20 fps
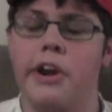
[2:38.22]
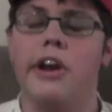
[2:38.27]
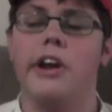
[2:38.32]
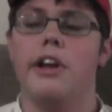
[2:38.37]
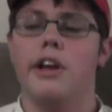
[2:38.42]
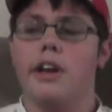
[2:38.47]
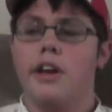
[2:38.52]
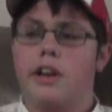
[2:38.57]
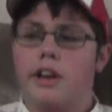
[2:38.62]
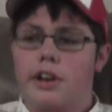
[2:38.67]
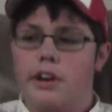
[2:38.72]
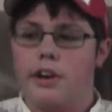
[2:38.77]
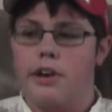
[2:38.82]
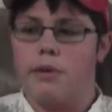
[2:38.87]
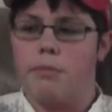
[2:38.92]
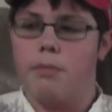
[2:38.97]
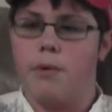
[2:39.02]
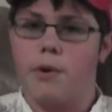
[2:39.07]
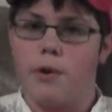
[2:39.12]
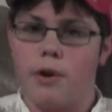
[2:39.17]

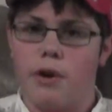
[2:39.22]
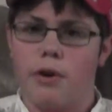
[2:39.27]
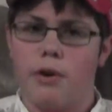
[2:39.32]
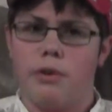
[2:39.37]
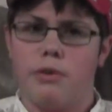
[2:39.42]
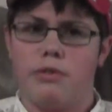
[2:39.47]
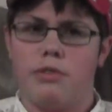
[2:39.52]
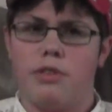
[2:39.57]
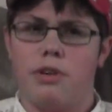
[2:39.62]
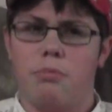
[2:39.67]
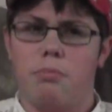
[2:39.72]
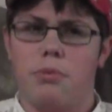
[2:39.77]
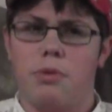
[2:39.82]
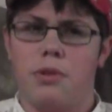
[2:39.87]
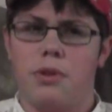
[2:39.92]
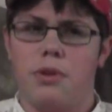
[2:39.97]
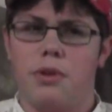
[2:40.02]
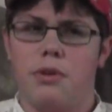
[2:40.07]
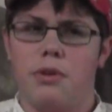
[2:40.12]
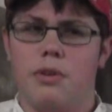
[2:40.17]
anymore or
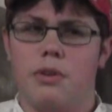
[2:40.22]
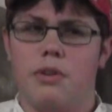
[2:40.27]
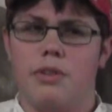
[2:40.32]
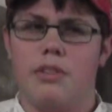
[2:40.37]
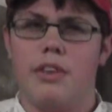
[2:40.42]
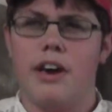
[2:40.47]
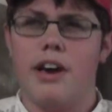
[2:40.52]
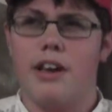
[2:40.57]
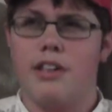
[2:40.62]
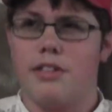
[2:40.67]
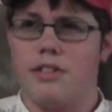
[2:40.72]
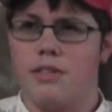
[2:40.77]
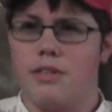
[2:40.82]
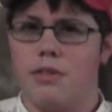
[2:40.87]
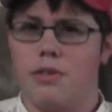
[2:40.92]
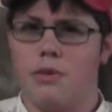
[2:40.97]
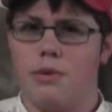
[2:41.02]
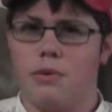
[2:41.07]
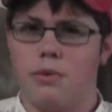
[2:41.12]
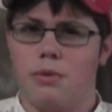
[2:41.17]
something,
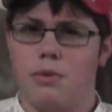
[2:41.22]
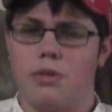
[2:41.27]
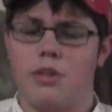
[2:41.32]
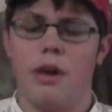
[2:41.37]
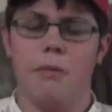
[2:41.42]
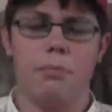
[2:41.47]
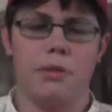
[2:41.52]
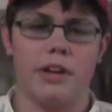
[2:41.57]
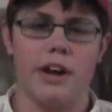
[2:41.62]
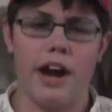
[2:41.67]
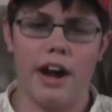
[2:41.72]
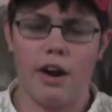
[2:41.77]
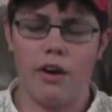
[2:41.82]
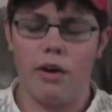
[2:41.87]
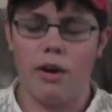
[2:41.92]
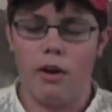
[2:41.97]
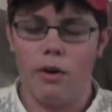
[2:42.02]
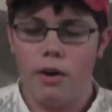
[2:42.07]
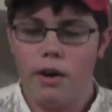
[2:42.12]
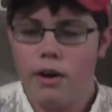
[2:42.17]
tests or something, I
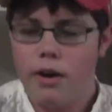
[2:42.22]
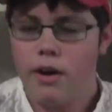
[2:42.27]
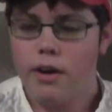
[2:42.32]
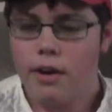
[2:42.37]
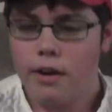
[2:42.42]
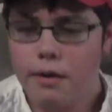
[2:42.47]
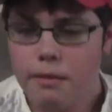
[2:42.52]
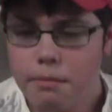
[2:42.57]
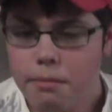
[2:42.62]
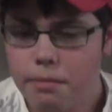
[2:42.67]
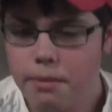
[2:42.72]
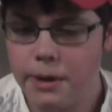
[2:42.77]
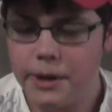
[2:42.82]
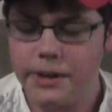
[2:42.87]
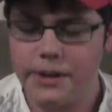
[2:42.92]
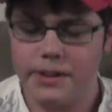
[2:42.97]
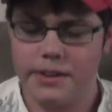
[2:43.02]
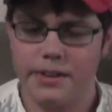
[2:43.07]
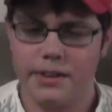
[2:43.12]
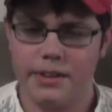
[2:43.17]
don't know.
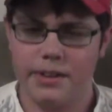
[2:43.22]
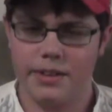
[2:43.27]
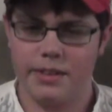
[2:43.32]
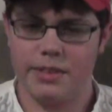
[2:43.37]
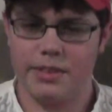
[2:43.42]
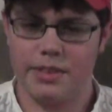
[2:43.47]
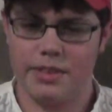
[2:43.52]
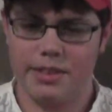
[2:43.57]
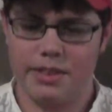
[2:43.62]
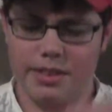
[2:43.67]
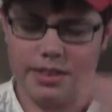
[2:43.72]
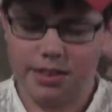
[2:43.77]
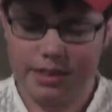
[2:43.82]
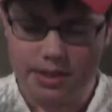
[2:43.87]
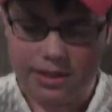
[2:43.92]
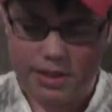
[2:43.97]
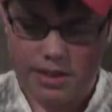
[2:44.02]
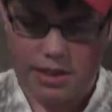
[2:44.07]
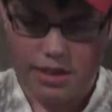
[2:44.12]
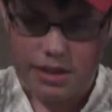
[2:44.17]
But it
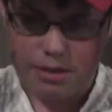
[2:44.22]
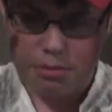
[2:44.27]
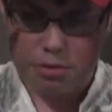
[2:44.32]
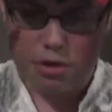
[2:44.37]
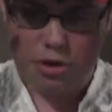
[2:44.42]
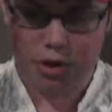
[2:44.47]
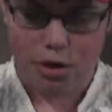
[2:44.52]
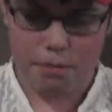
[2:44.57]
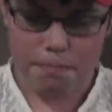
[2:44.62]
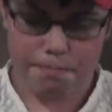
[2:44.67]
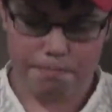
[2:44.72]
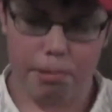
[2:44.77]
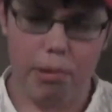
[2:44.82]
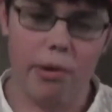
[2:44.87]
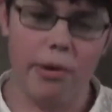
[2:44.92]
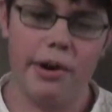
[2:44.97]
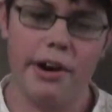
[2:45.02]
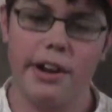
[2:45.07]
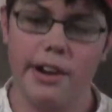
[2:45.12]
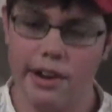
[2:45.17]
seems so
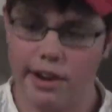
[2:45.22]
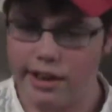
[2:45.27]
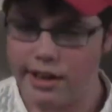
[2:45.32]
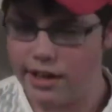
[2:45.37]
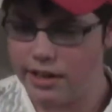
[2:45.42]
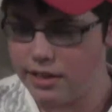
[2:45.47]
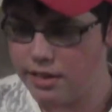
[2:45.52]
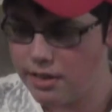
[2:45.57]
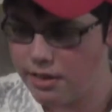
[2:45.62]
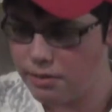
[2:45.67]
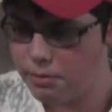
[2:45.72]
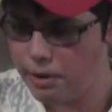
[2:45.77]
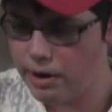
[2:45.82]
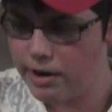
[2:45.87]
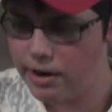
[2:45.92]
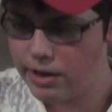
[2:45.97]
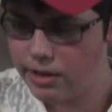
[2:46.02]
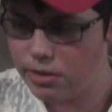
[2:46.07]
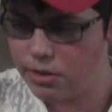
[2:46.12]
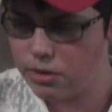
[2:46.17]
pointless.
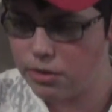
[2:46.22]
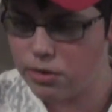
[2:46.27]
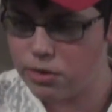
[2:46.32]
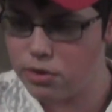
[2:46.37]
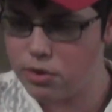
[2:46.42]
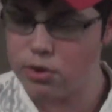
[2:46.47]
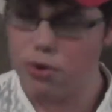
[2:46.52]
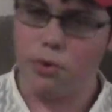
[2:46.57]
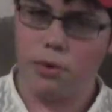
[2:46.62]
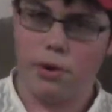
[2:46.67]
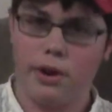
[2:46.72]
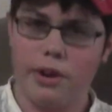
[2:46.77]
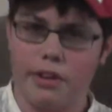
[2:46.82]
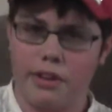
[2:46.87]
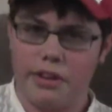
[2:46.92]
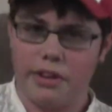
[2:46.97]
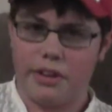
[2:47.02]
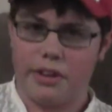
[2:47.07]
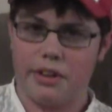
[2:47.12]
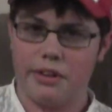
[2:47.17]
Why not just do
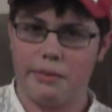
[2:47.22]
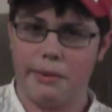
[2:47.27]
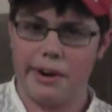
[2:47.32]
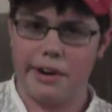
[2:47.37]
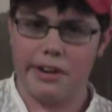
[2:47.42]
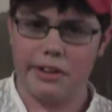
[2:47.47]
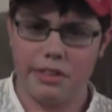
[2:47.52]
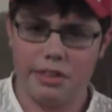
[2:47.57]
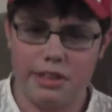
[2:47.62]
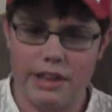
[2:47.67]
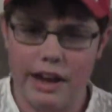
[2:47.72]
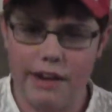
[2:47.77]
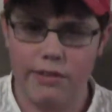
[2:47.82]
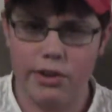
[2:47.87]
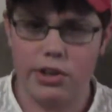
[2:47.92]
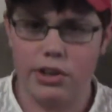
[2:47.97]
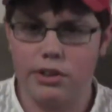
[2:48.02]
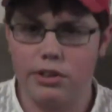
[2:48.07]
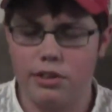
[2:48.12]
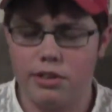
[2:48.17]
it why not
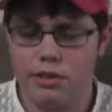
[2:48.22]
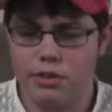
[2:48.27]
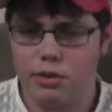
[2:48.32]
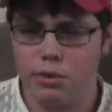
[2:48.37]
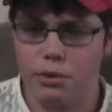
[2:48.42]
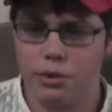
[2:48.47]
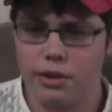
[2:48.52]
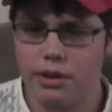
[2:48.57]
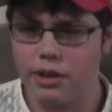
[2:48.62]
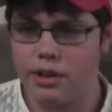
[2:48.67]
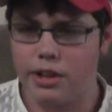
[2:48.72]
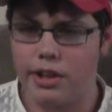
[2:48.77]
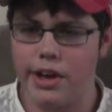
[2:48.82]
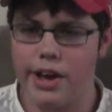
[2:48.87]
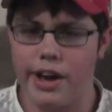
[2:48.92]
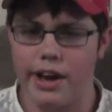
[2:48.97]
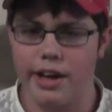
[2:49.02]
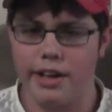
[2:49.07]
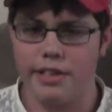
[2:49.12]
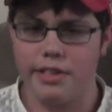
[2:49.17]
just do it in
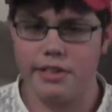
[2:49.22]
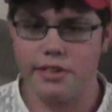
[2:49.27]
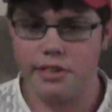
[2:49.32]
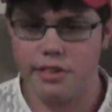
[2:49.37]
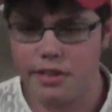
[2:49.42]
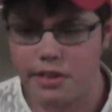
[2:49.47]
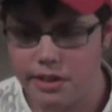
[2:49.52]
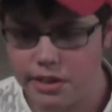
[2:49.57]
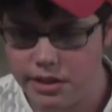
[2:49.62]
class?